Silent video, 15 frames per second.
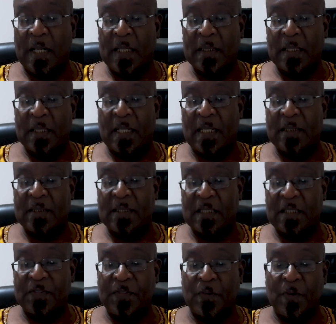"And Allah
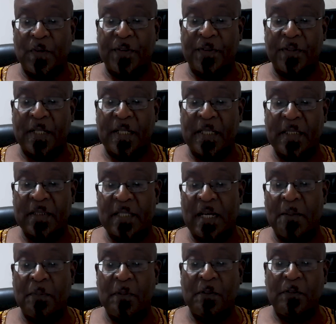sets forth an
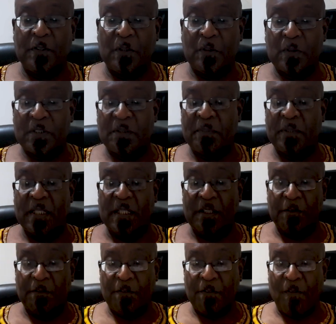example for those who
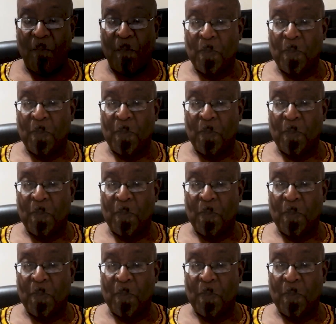believe.